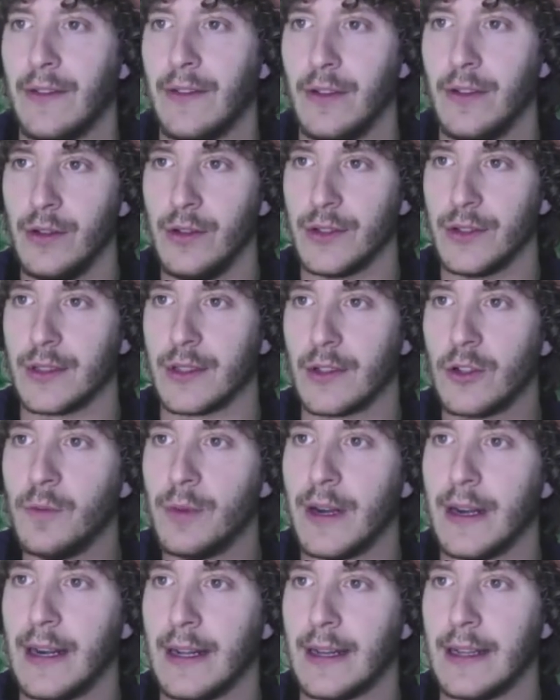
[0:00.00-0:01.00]
use
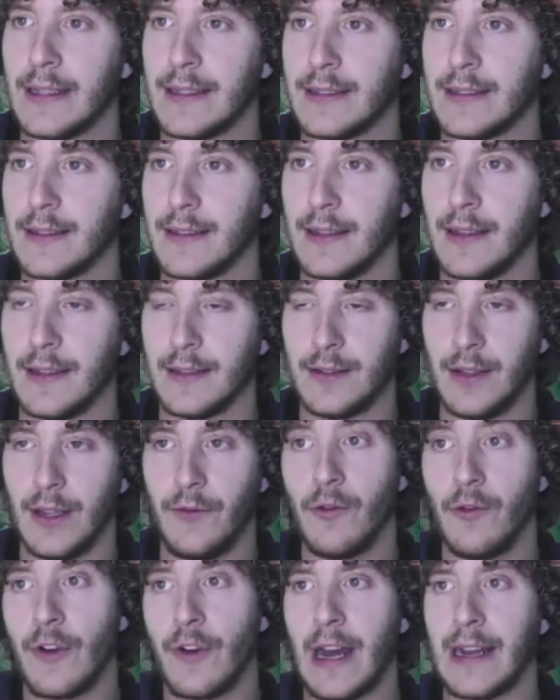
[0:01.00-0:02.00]
Kubernetes, if
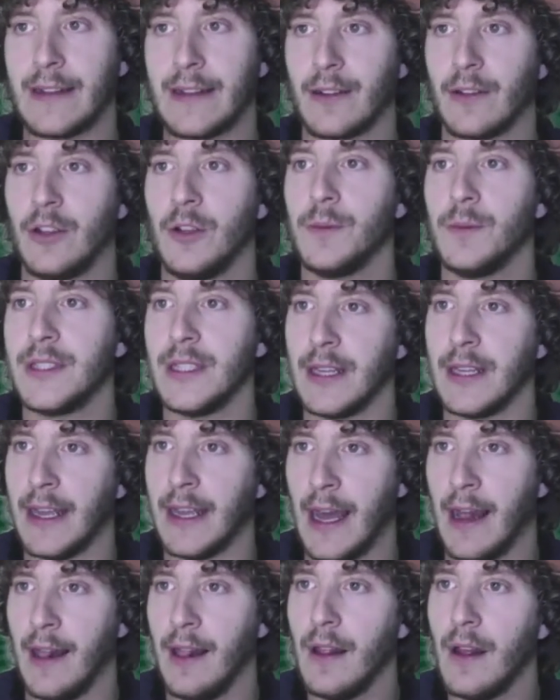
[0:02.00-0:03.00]
you write
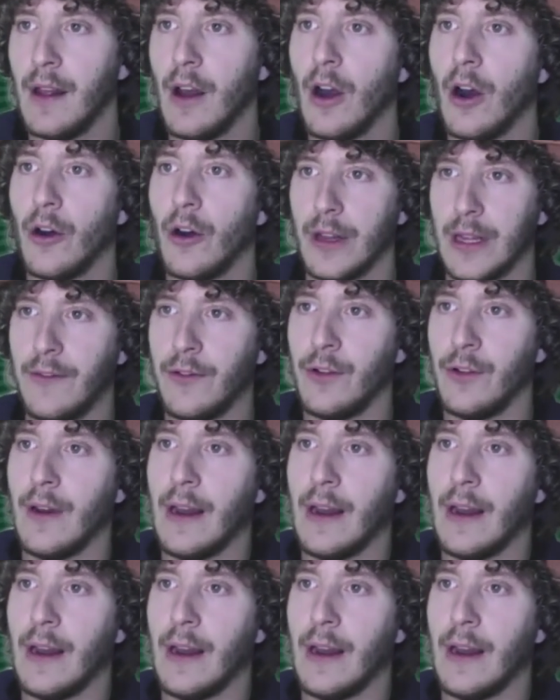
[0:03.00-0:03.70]
Qctl, or if